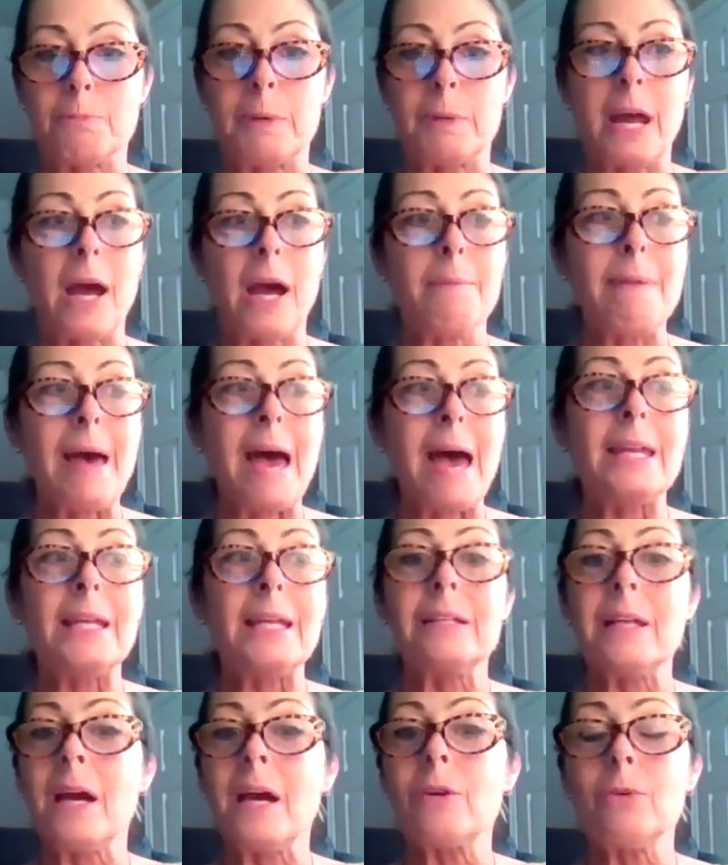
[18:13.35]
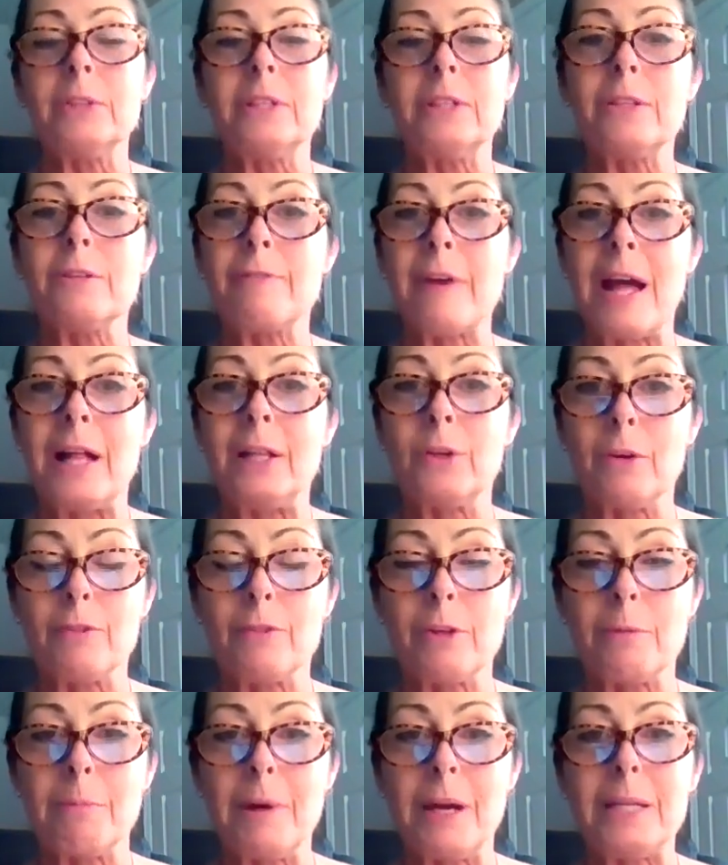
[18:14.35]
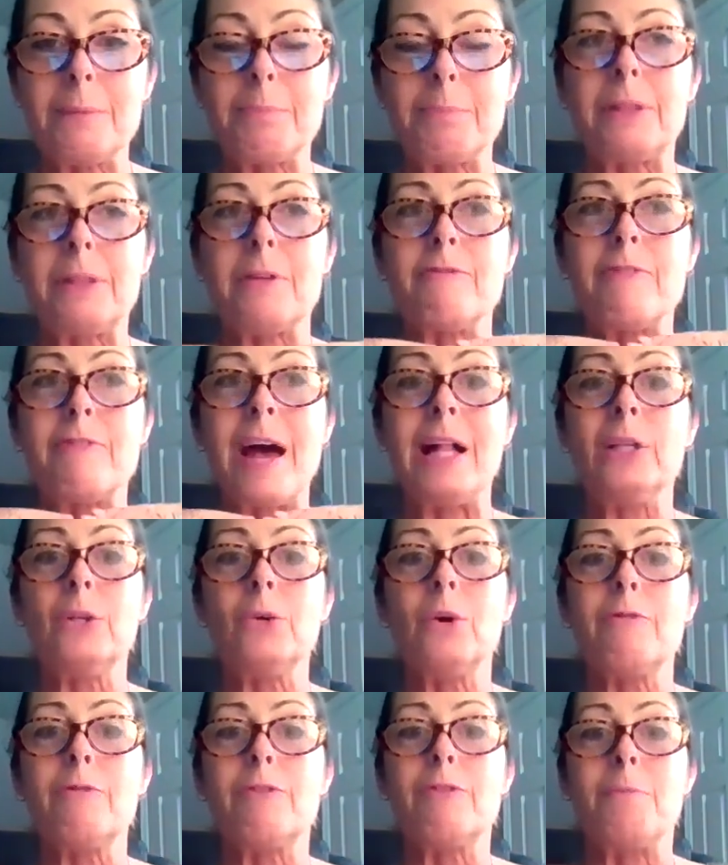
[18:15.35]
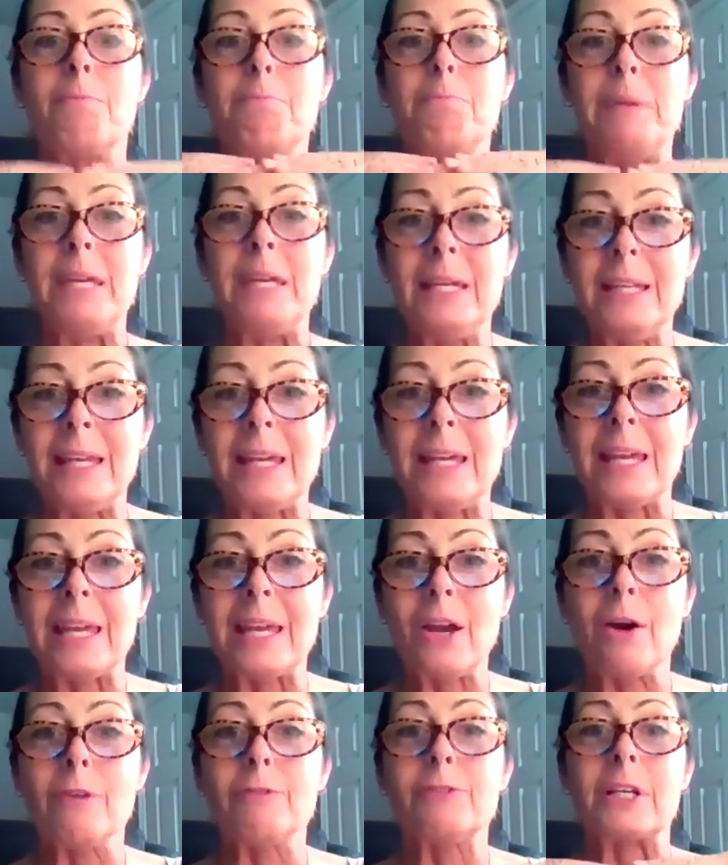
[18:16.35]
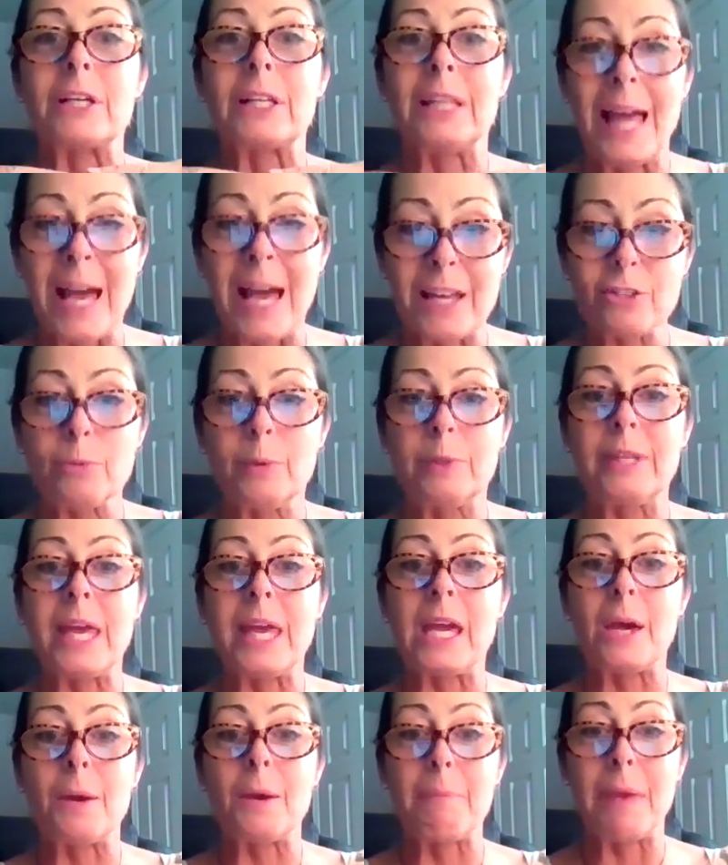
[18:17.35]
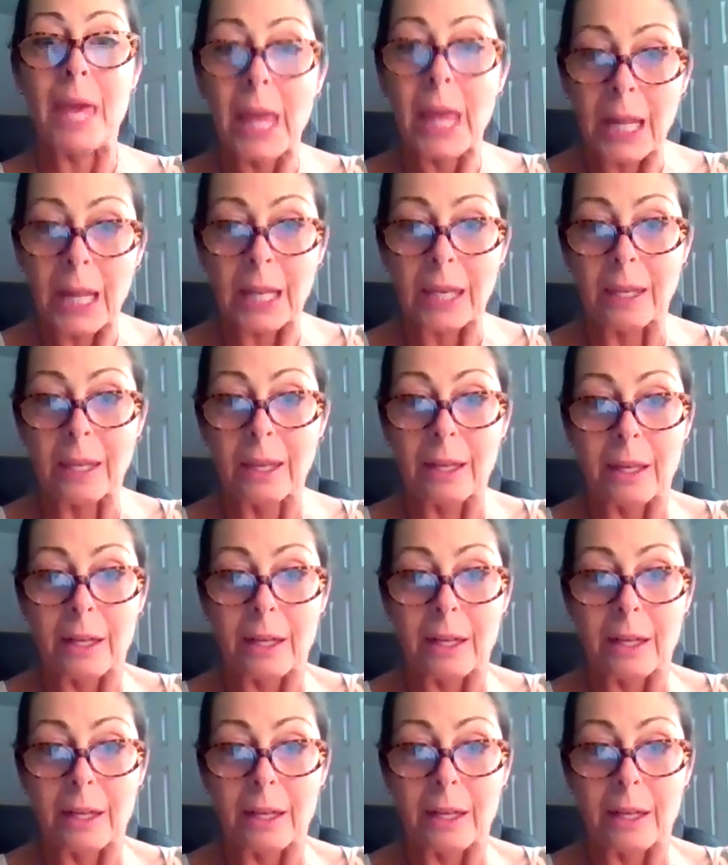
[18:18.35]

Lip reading: But I'm adding not only the value of the money, but the value of the meaning of the class when they come in.